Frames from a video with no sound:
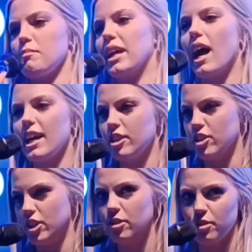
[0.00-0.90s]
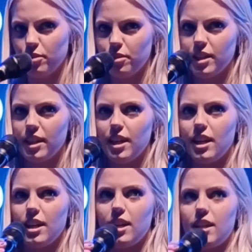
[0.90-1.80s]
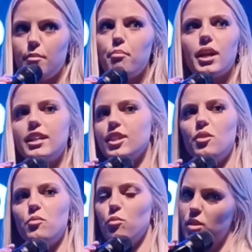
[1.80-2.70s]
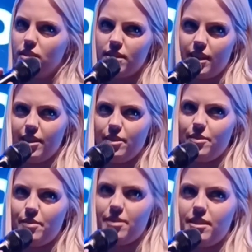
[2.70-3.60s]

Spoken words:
I'm like, I do, but I don't want to.